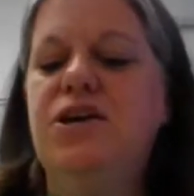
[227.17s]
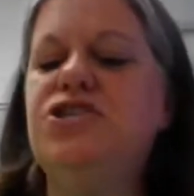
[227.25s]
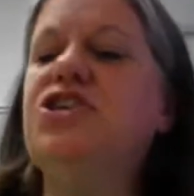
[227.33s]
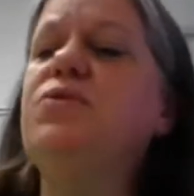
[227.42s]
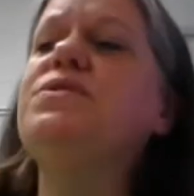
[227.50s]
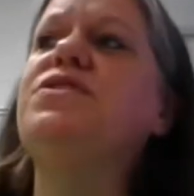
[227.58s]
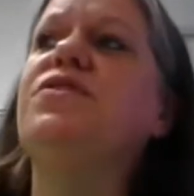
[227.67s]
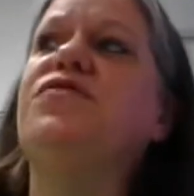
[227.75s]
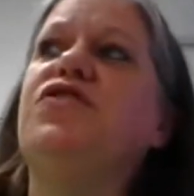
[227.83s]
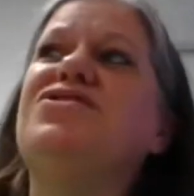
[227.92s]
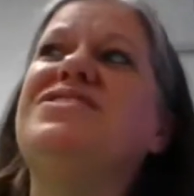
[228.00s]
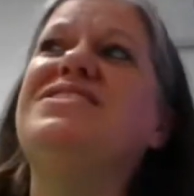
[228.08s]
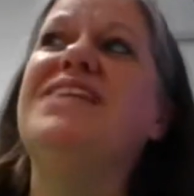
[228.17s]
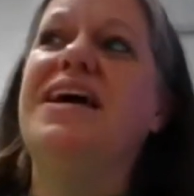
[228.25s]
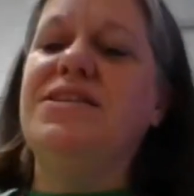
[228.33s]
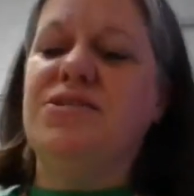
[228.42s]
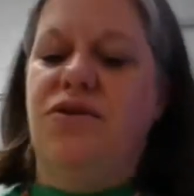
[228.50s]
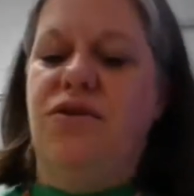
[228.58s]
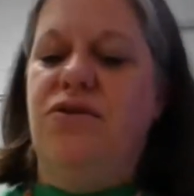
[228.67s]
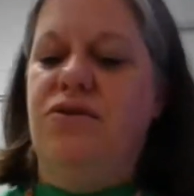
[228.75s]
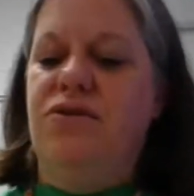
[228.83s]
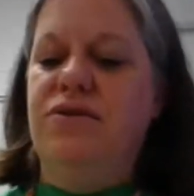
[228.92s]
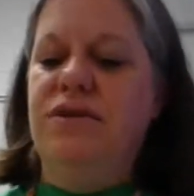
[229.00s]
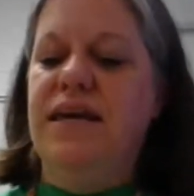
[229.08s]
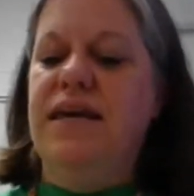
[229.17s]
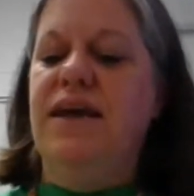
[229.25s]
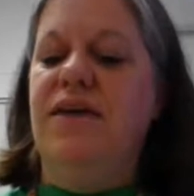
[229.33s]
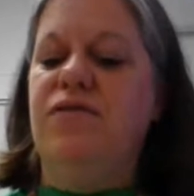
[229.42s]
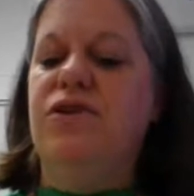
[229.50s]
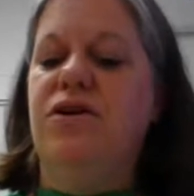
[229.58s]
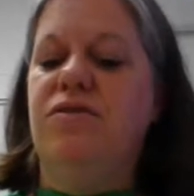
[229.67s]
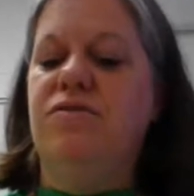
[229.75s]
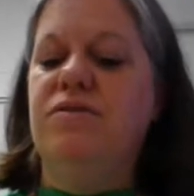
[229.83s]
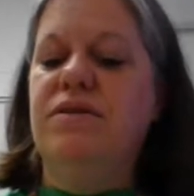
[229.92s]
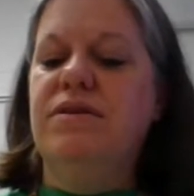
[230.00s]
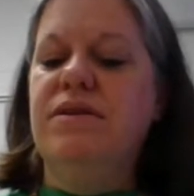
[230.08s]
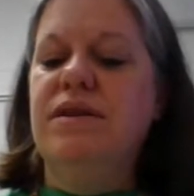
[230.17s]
She was the first nice girl he had ever known.